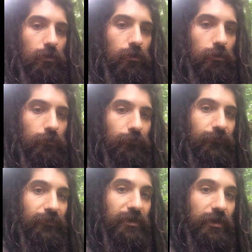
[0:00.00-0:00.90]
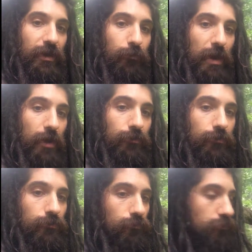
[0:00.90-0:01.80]
are filé
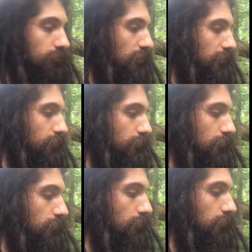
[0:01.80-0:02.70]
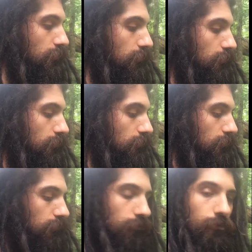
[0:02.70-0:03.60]
powder, which actually
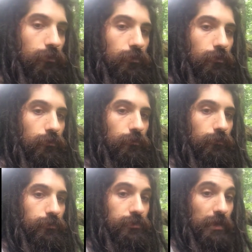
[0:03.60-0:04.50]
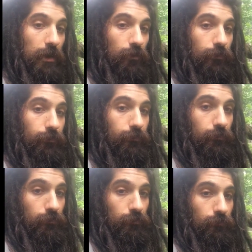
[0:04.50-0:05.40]
in uh, the
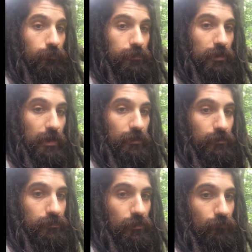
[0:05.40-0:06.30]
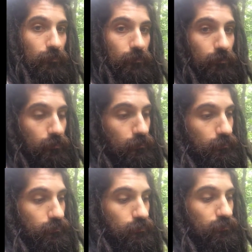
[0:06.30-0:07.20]
south, in Louisiana, etc.,
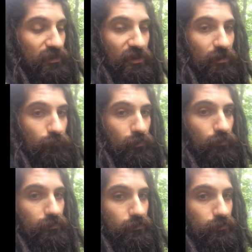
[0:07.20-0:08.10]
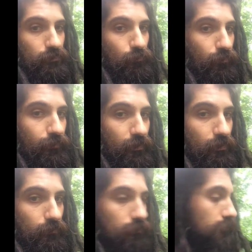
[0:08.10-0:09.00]
is used in gumbo as a soup
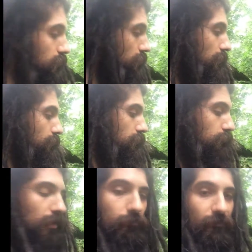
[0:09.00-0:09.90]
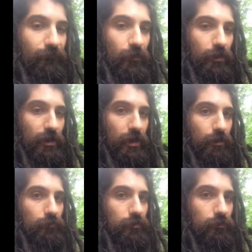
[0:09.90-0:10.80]
thickener, so that was probably very
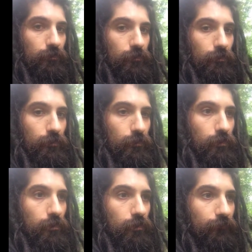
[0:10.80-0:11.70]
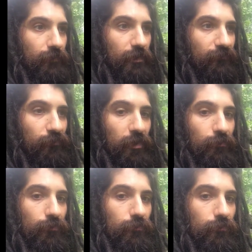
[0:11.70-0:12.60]
common of native
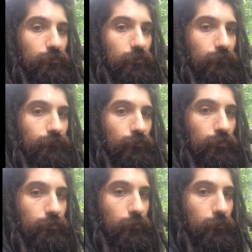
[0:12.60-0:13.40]
people of North